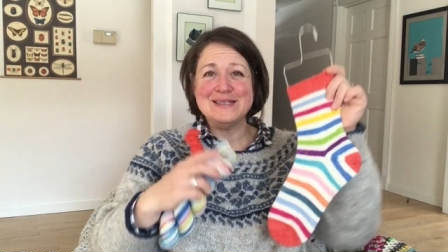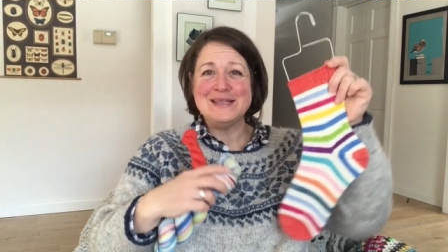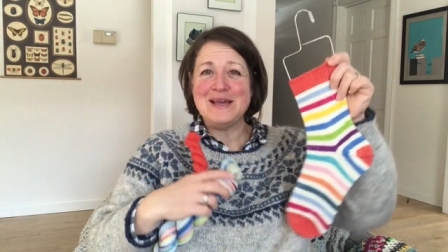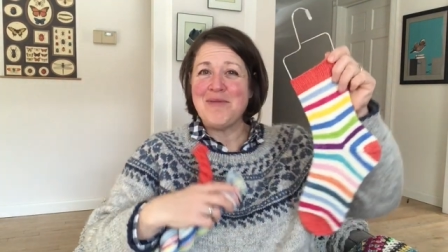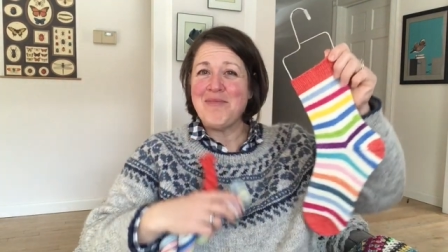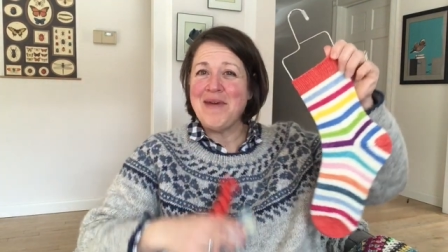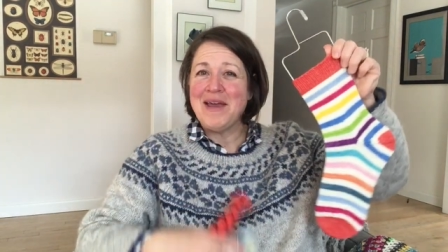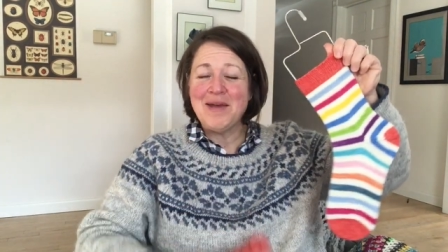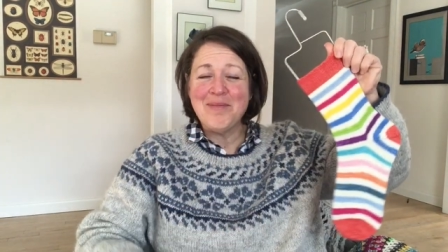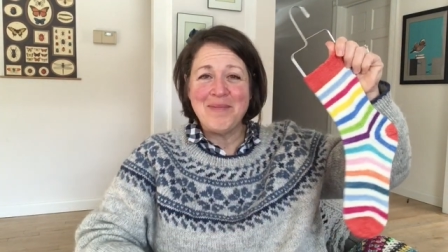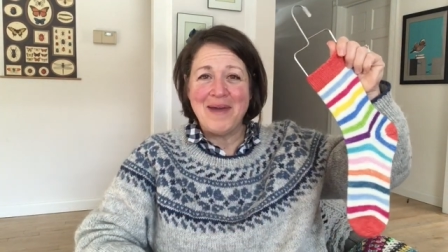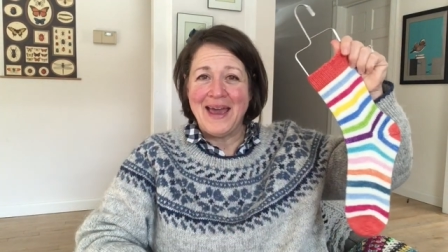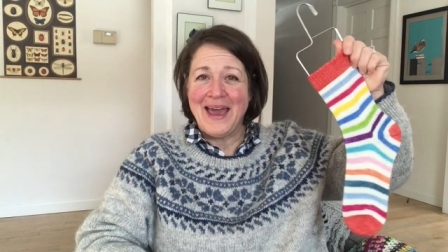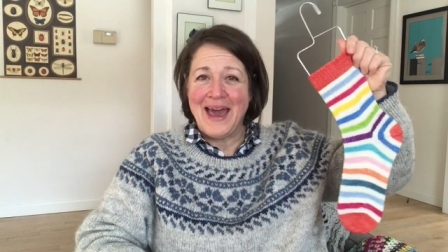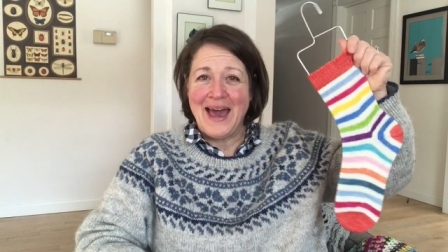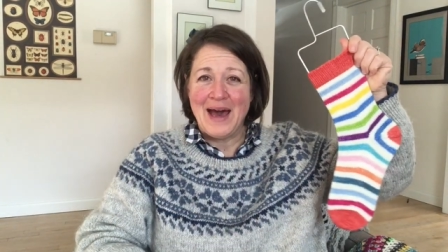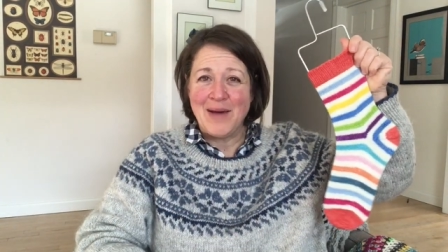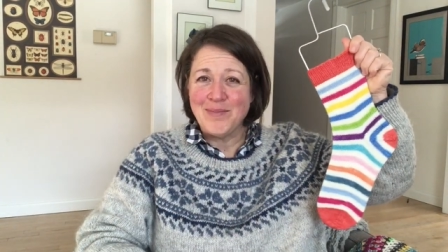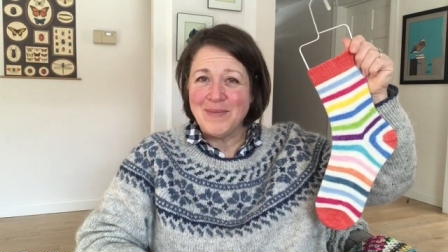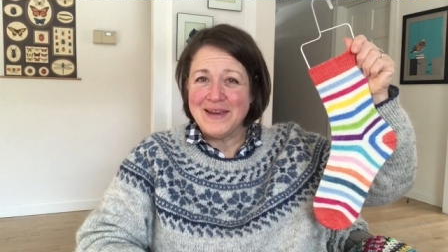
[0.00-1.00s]
They make me
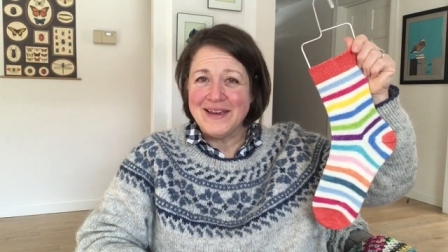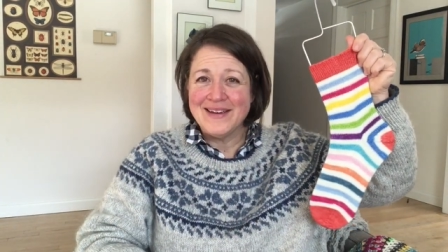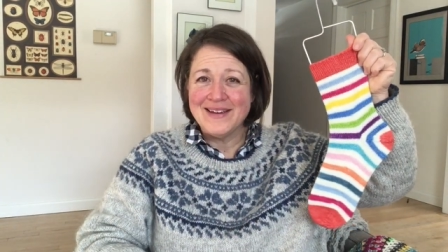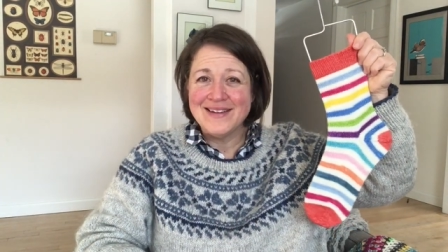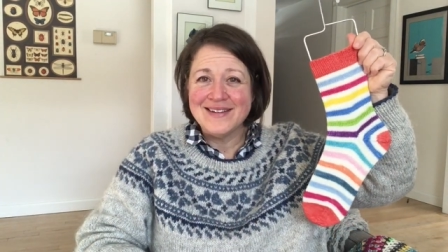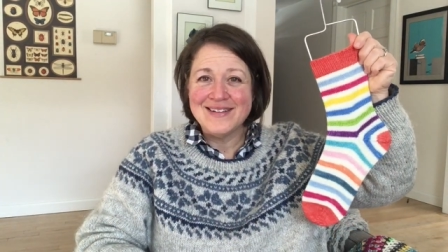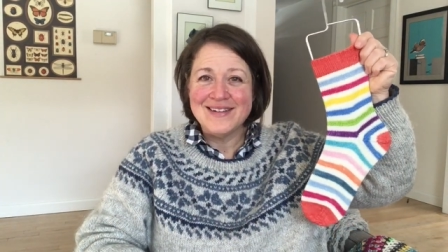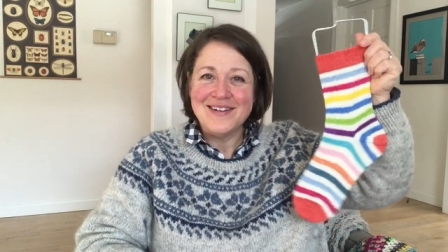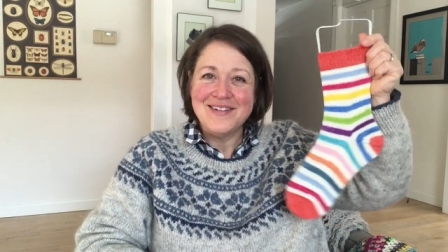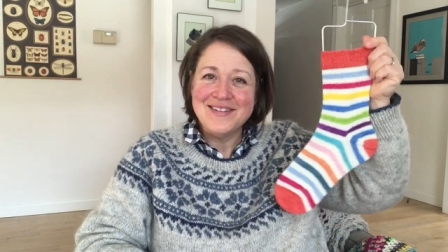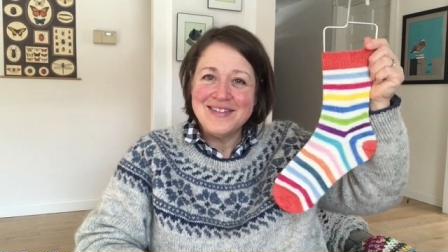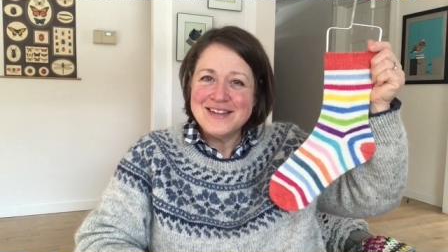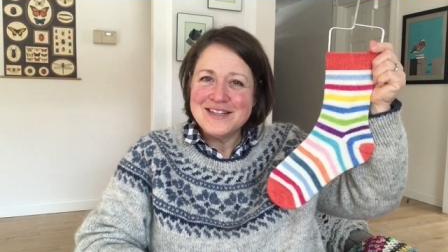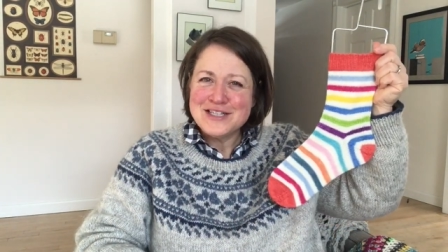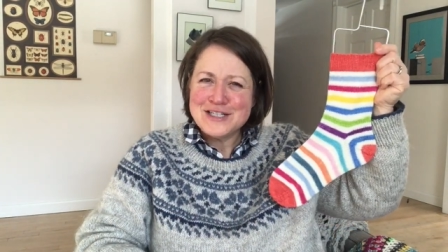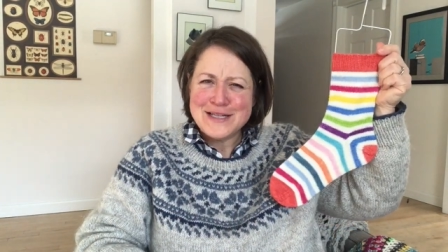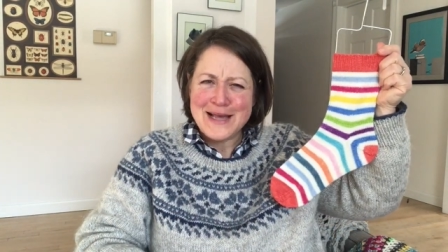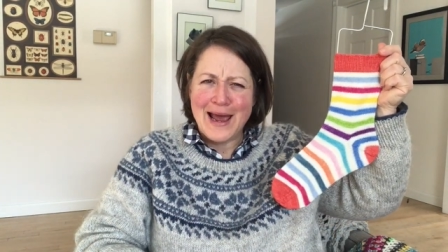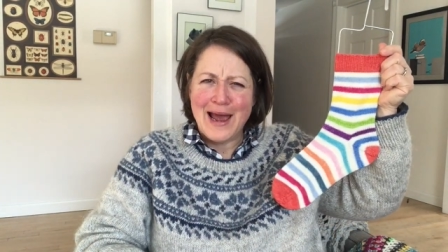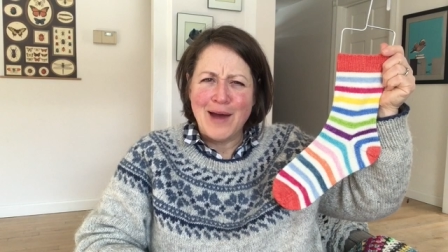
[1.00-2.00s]
happy. Aren't they
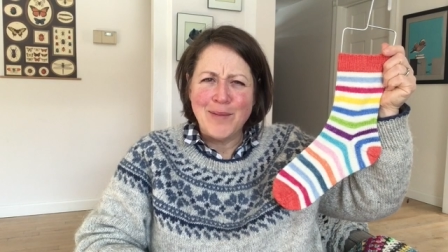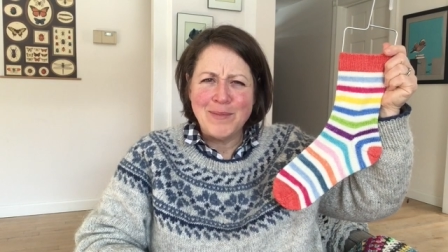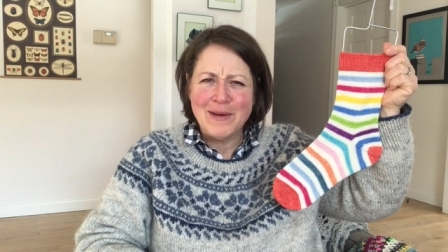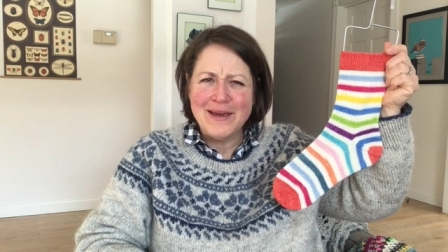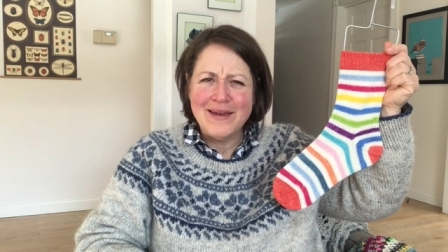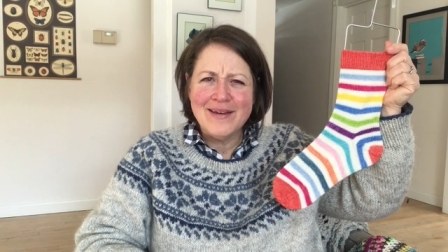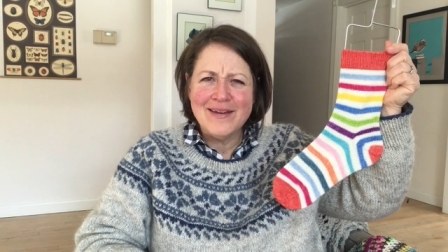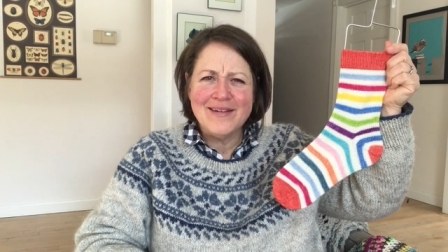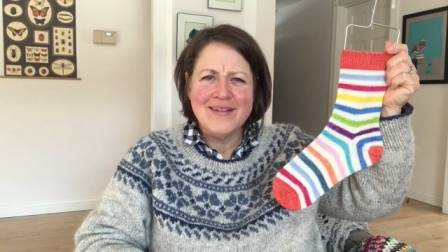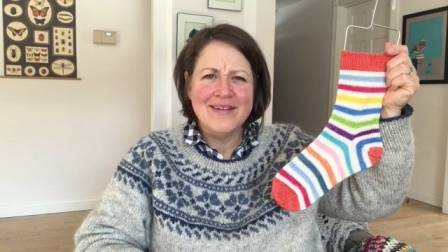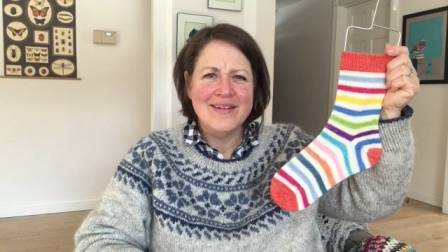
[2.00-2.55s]
just happy?